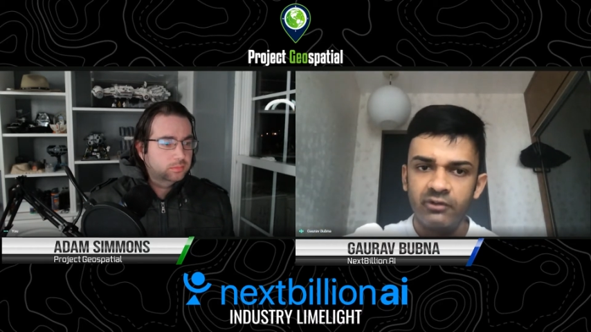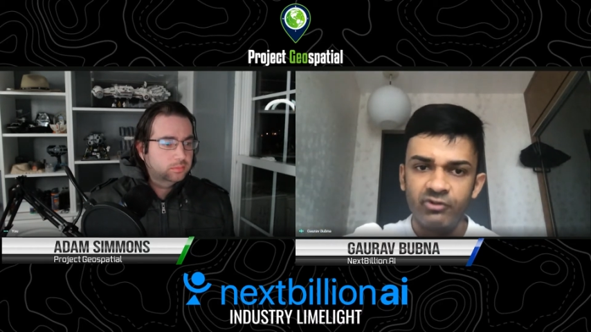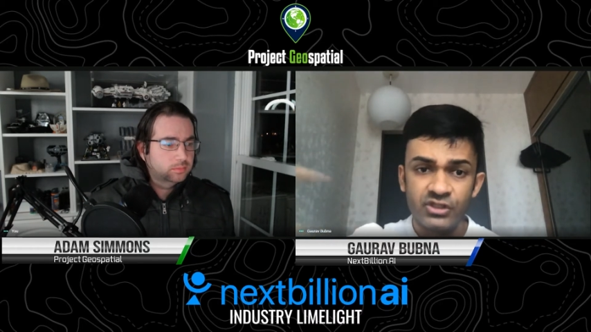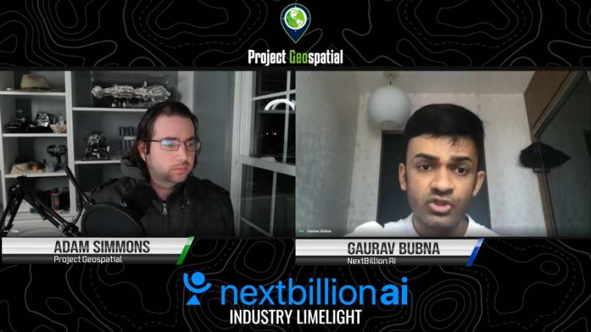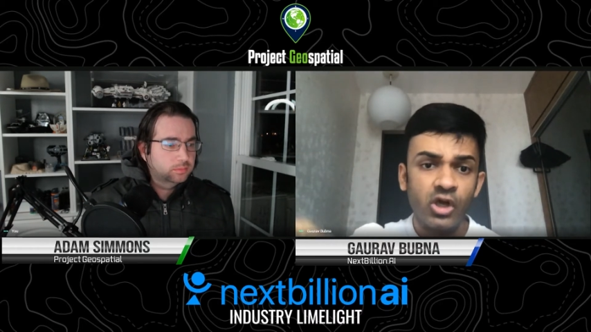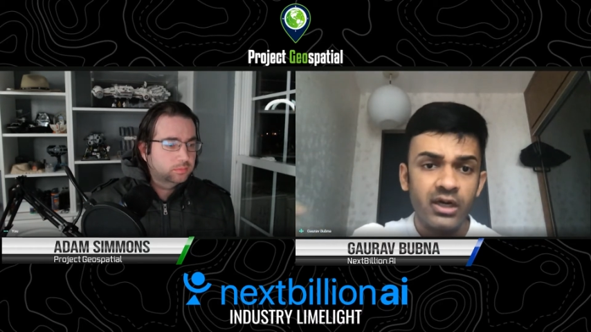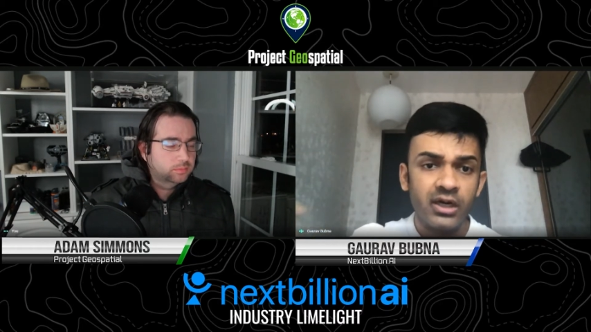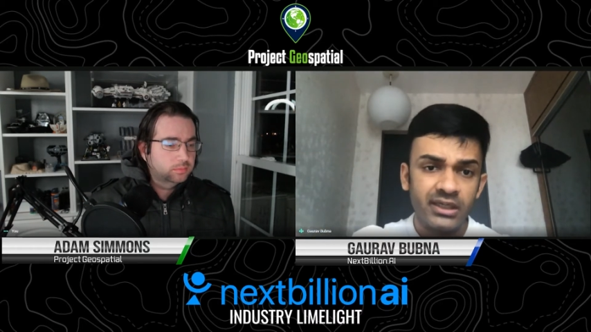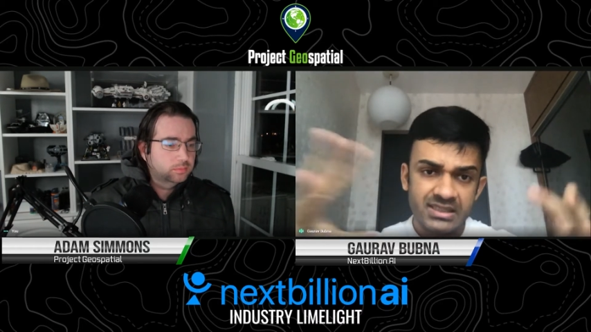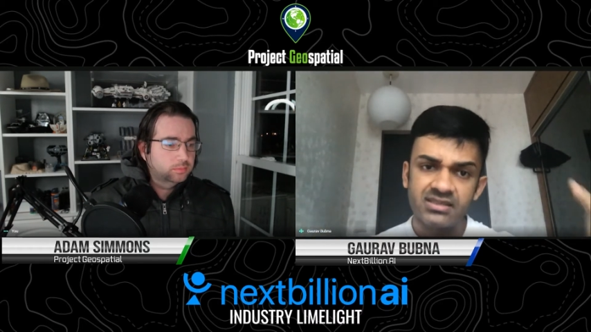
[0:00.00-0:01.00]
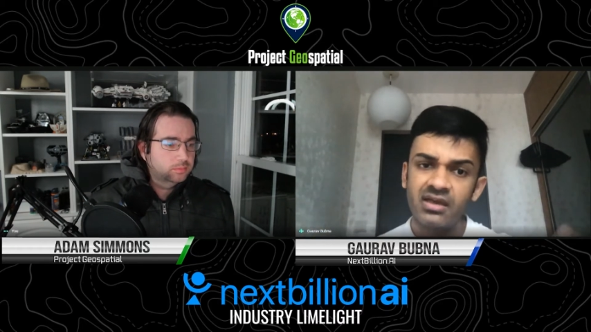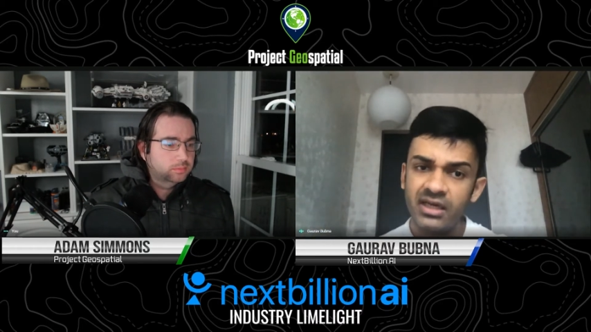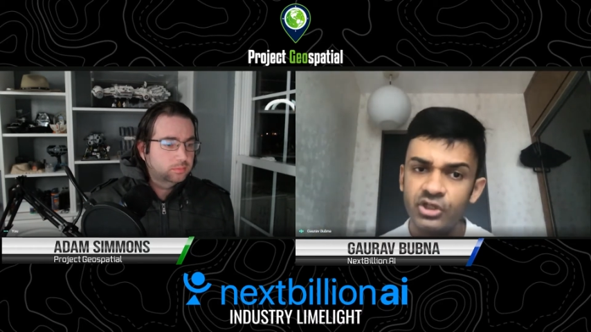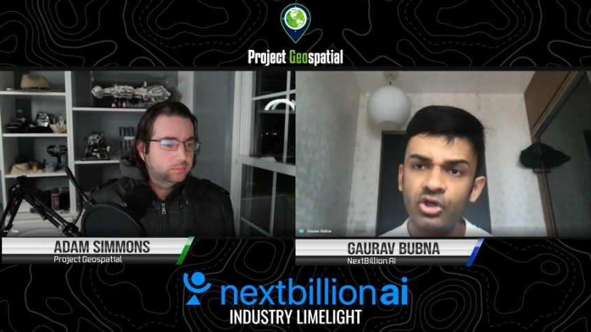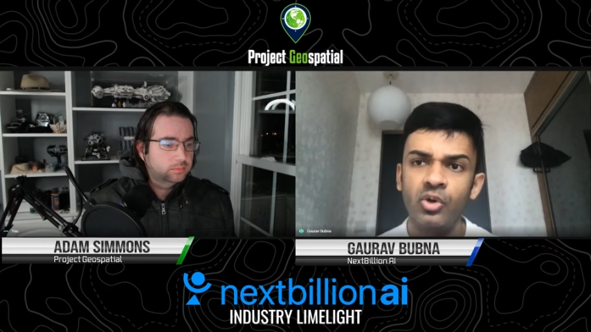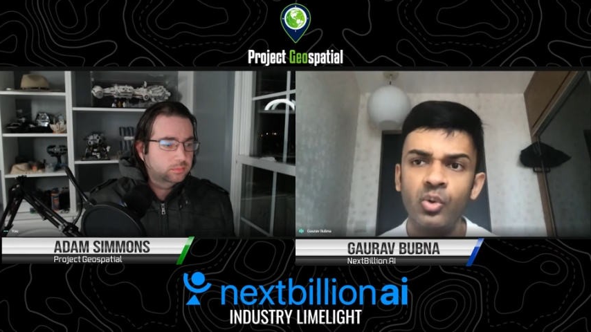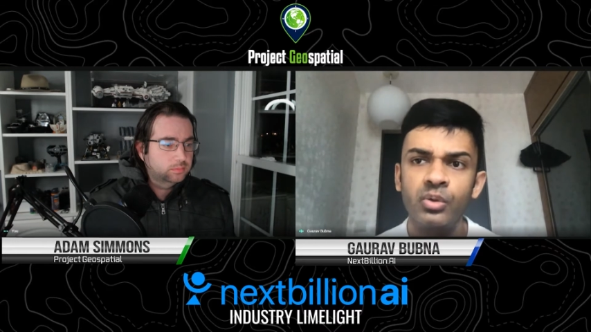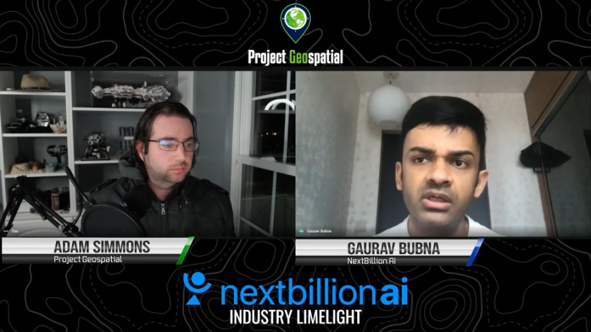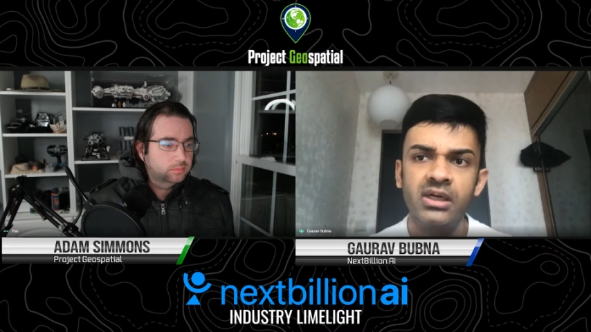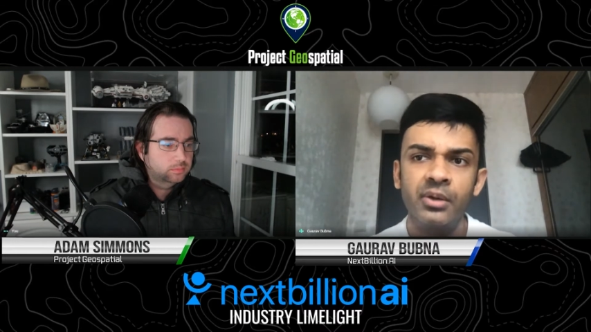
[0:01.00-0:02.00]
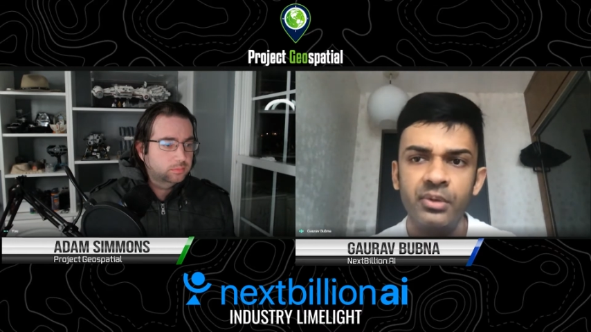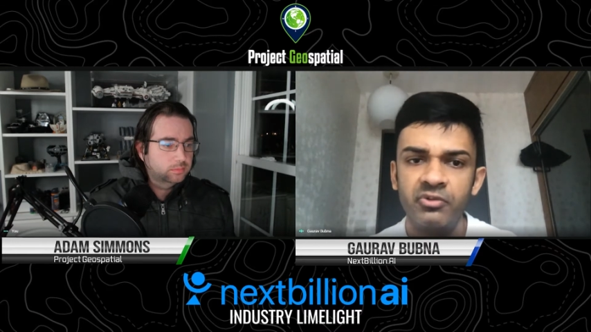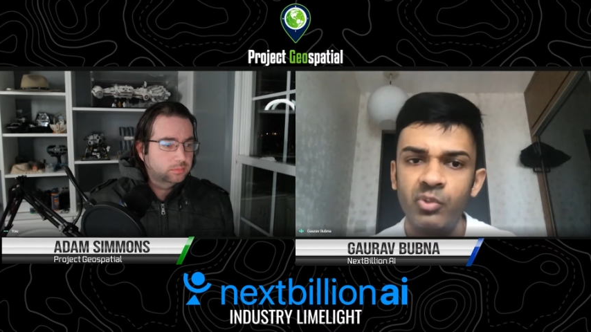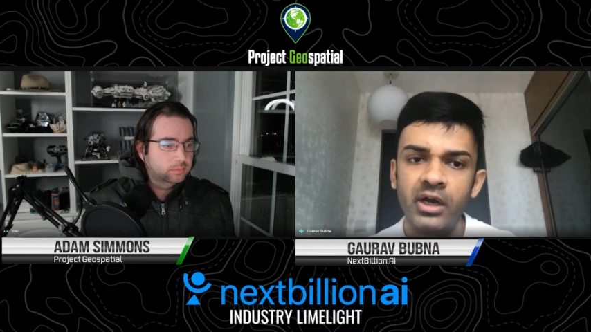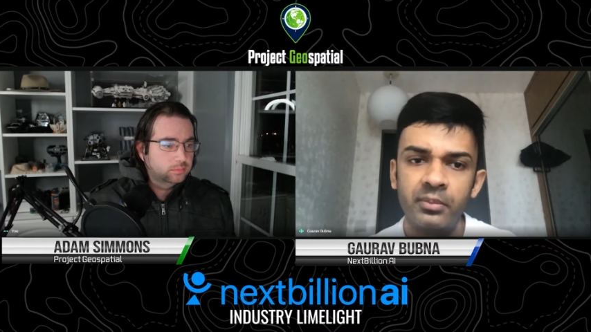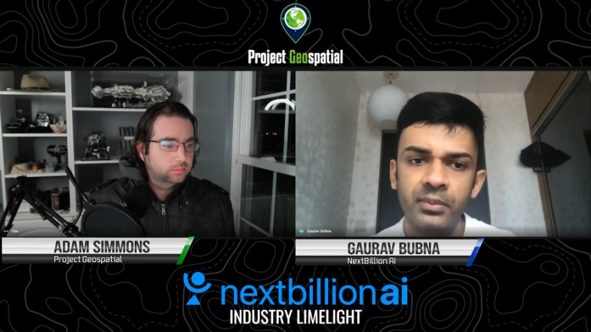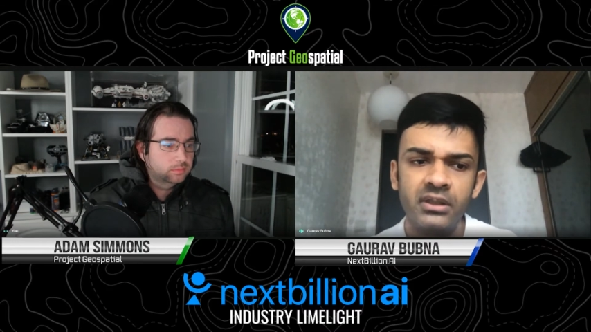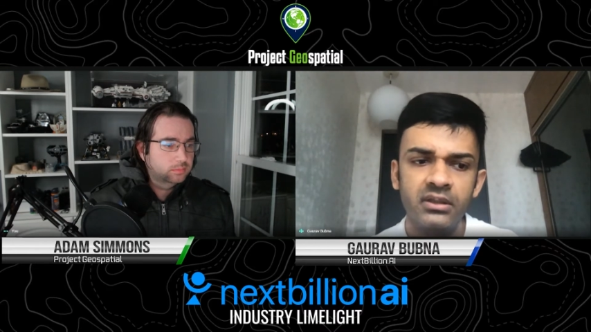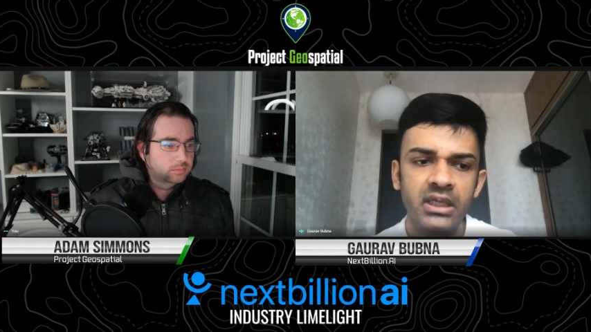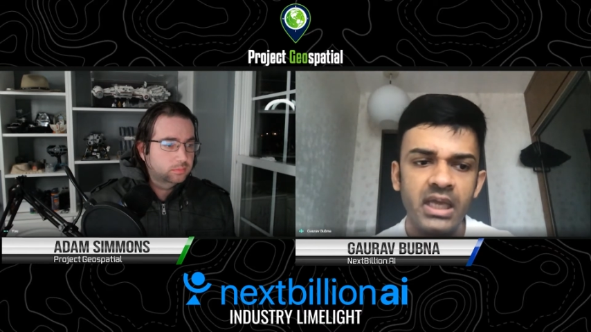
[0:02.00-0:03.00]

Speaker 1: which is not inside your own cloud environment,